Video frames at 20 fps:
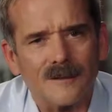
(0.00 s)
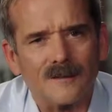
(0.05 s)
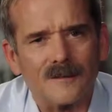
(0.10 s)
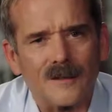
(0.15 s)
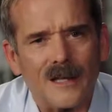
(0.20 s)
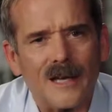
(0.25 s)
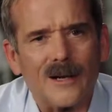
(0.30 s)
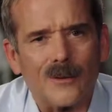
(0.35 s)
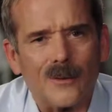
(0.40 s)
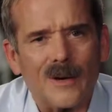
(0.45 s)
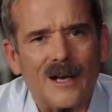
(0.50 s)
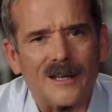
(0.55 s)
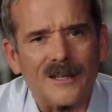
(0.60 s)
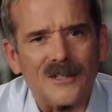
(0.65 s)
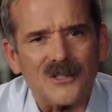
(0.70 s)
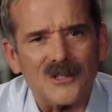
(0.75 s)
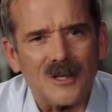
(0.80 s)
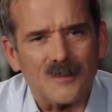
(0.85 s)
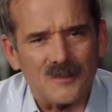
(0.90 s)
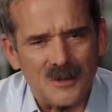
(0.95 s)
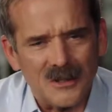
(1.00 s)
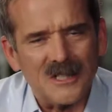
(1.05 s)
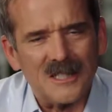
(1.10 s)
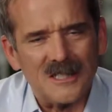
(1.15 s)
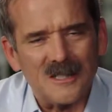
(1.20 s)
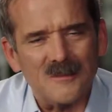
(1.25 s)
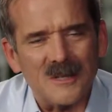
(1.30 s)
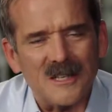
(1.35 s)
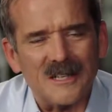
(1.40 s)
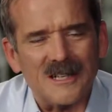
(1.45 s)
To fly a rocket ship, you
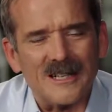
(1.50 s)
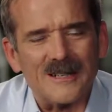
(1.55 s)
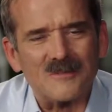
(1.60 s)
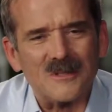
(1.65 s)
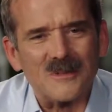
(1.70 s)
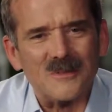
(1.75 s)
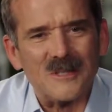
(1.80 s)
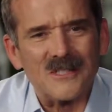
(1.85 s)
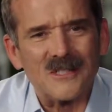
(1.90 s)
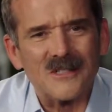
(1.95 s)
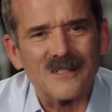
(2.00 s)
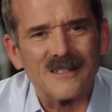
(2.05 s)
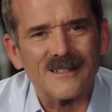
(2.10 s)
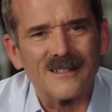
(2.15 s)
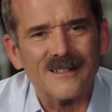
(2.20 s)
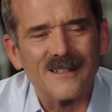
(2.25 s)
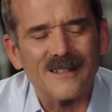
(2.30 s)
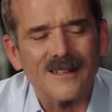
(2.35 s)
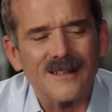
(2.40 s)
need to be an optimist.